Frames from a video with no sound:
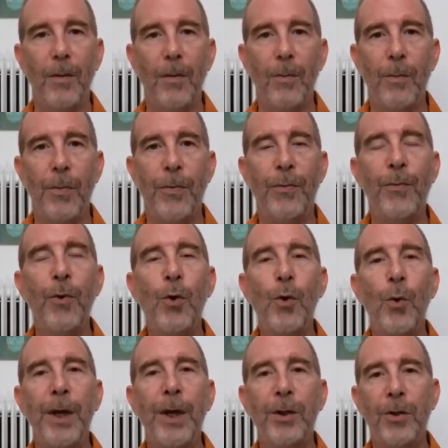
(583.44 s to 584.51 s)
through
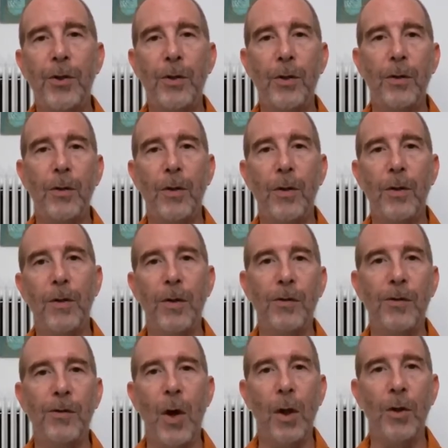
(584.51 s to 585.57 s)
which this
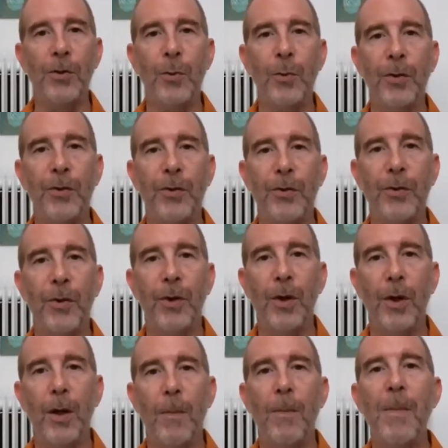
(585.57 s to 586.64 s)
knowledge was
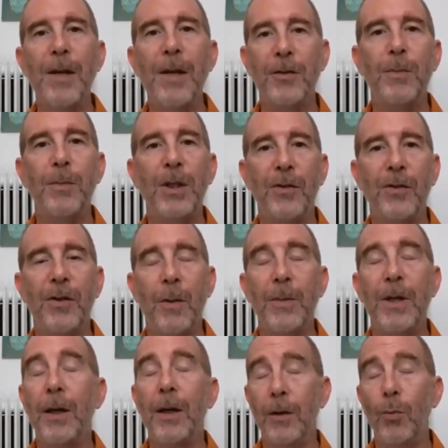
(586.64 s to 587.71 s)
meant to be
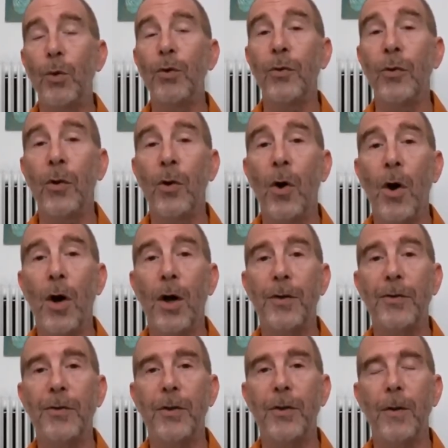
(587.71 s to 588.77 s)
disseminated was
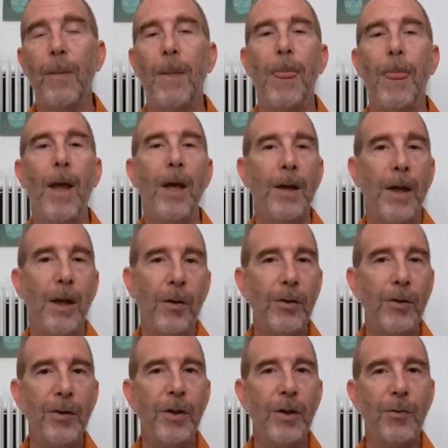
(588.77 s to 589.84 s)
lost. Now, here's
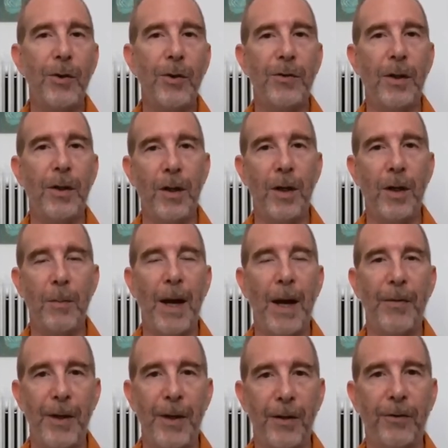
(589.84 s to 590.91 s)
the interesting thing about
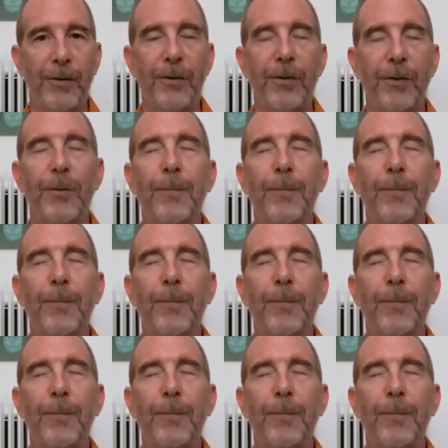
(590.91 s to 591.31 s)
this.